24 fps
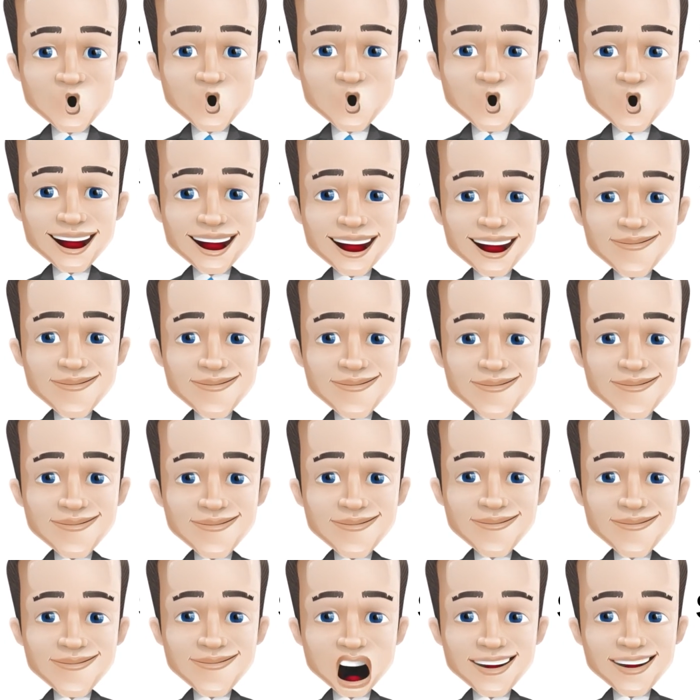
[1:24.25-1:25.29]
Then
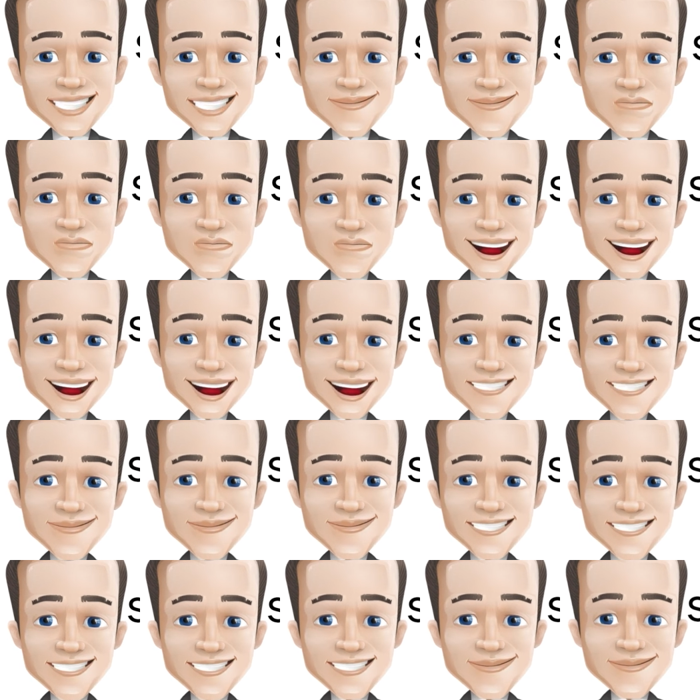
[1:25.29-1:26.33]
it combines it
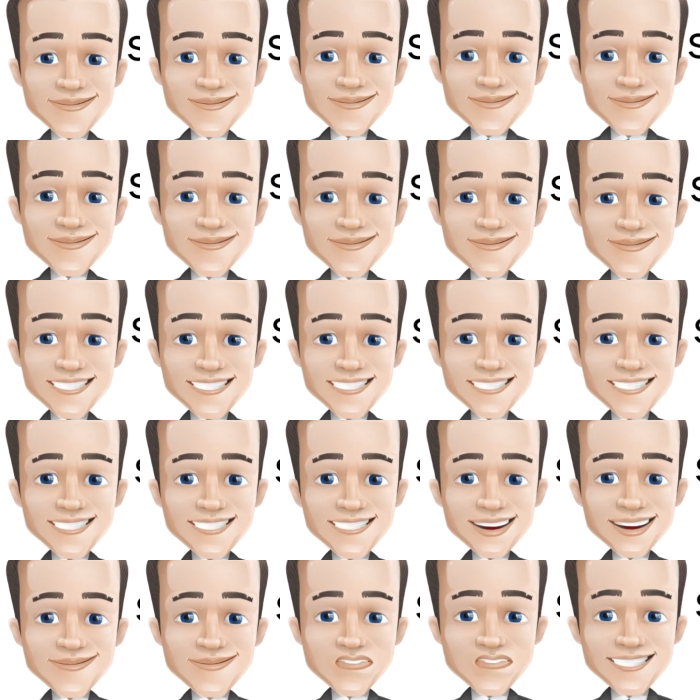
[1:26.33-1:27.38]
with
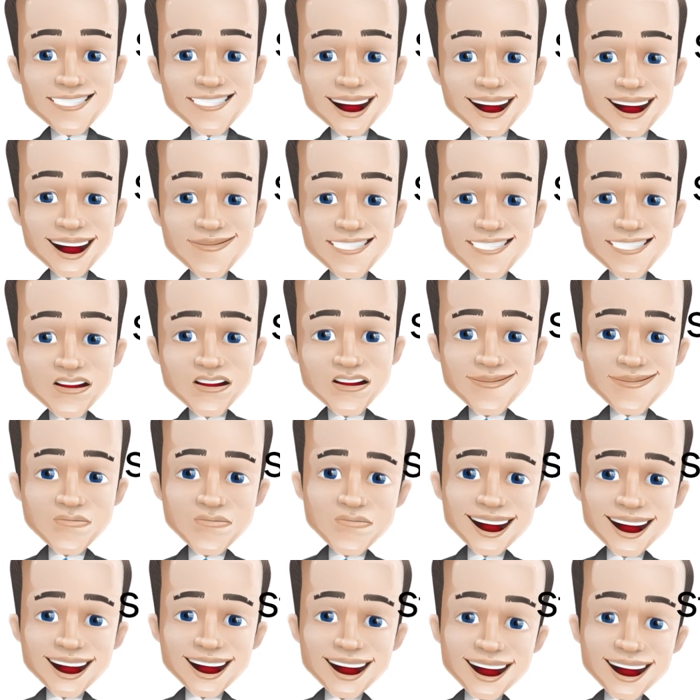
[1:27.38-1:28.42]
safe haven or
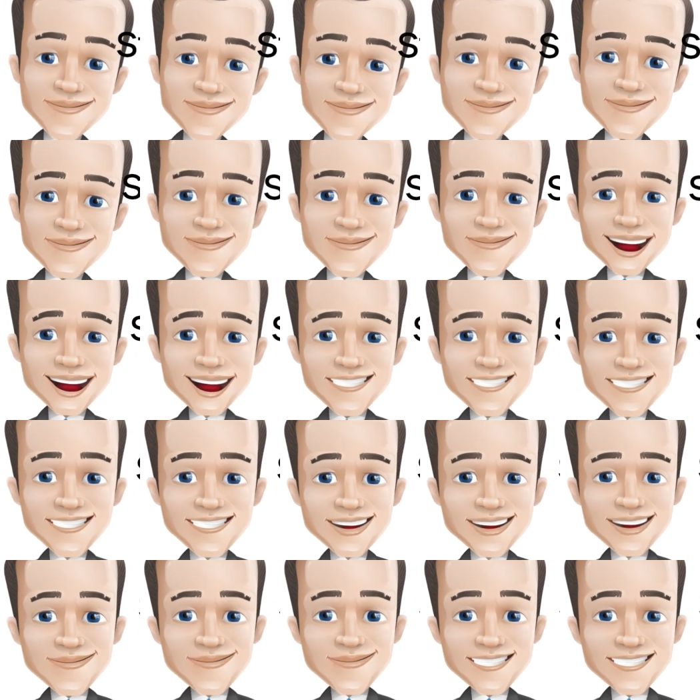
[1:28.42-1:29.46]
divides by
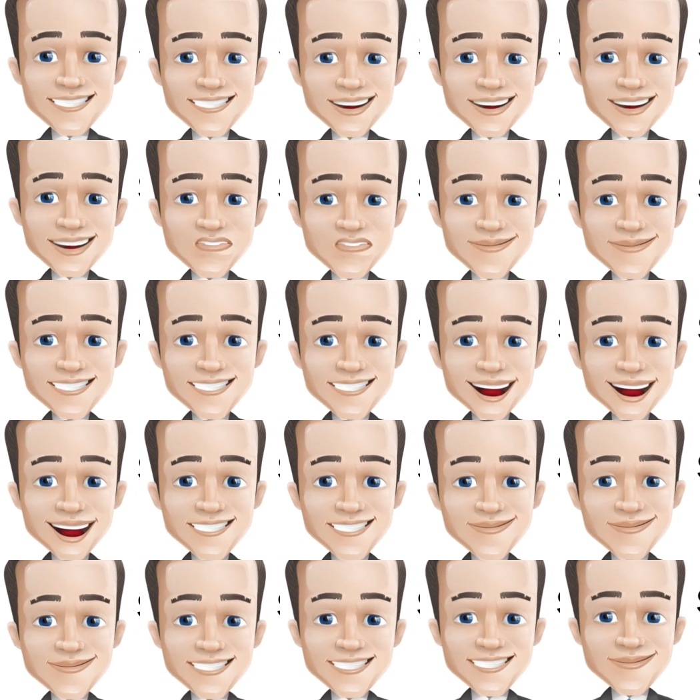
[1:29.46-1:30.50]
safe haven
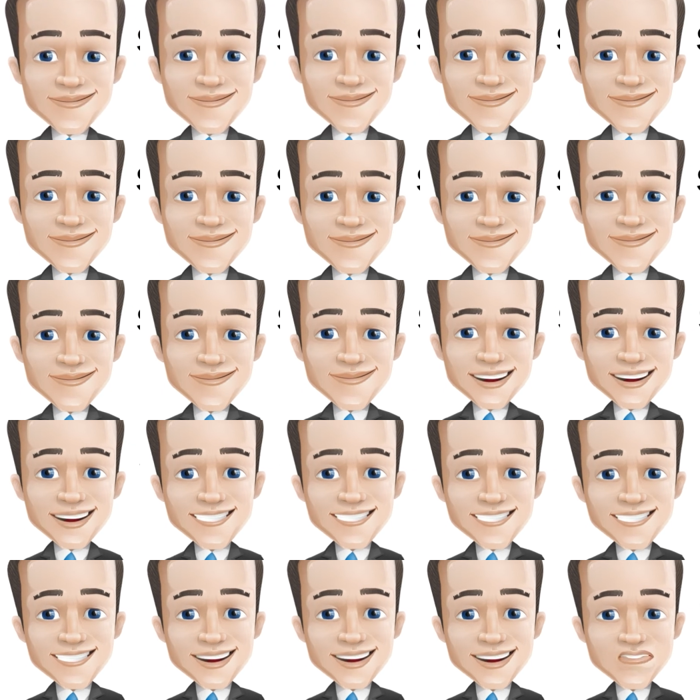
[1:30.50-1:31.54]
assets. These
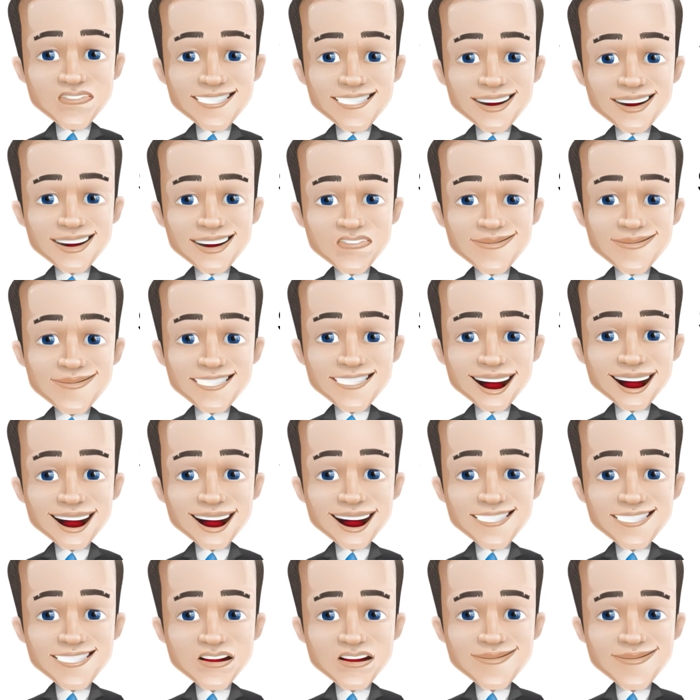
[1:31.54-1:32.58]
safe haven
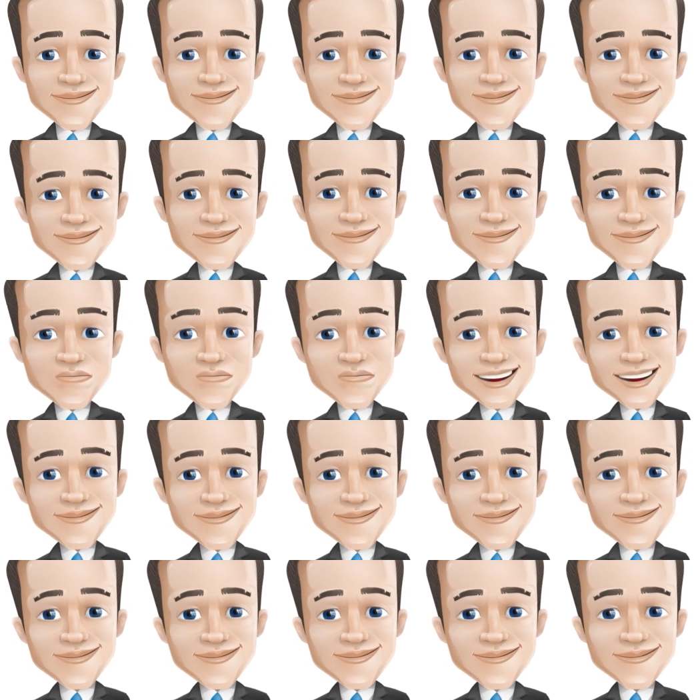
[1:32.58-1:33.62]
assets could be
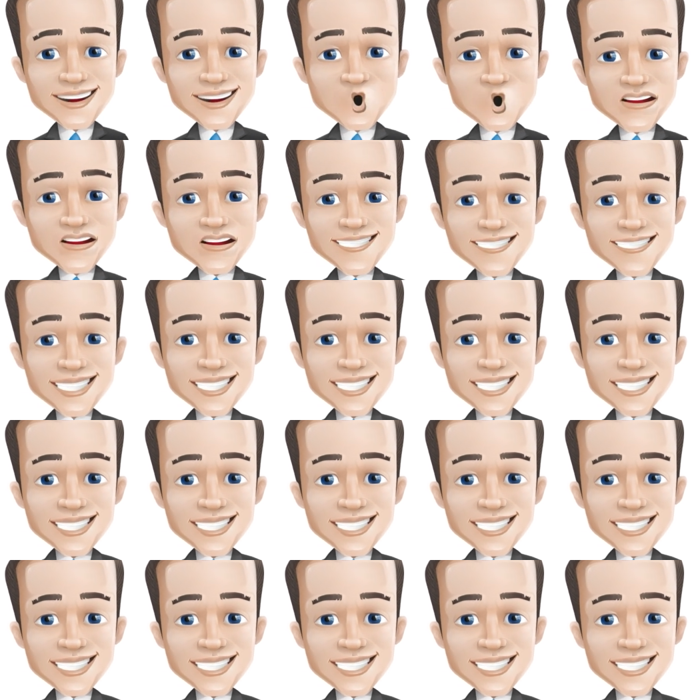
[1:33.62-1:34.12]
U.S.